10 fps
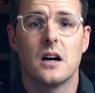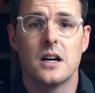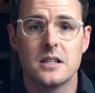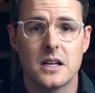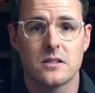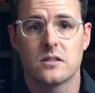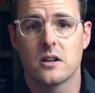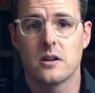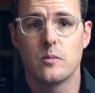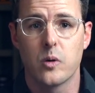
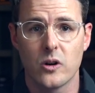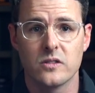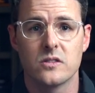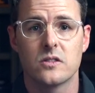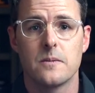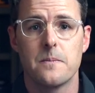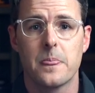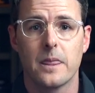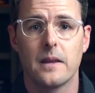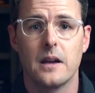unnecessary burdens
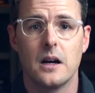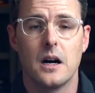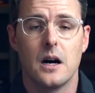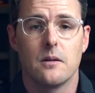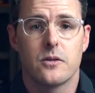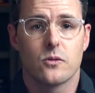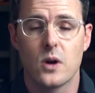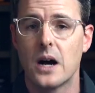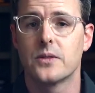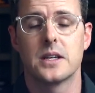
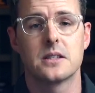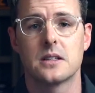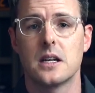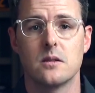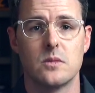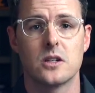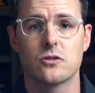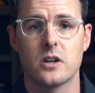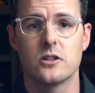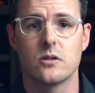throughout the estate
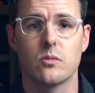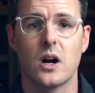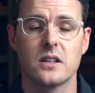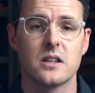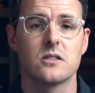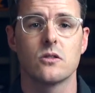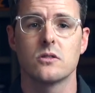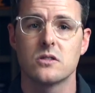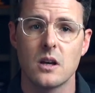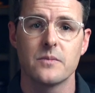administration process. So
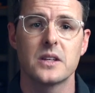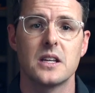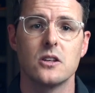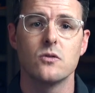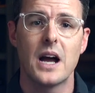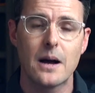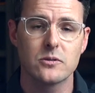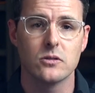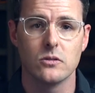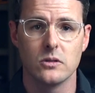it's something that you
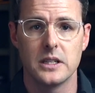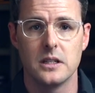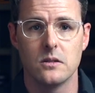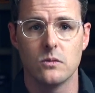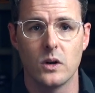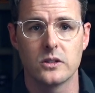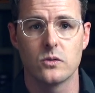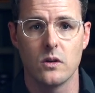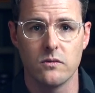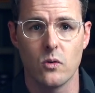absolutely want
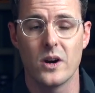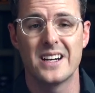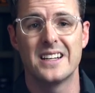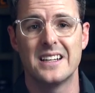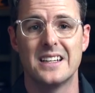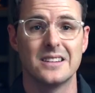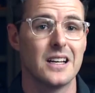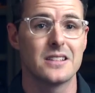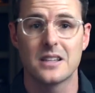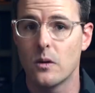to avoid
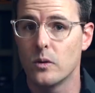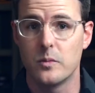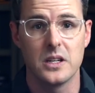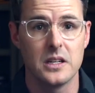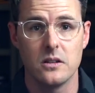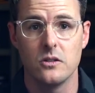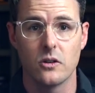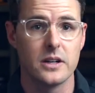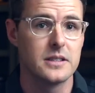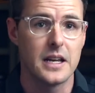unless that would be
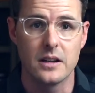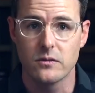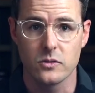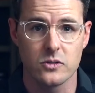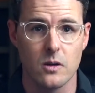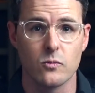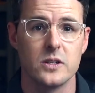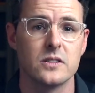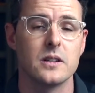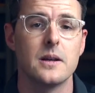your intent for some
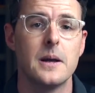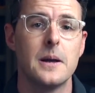reason.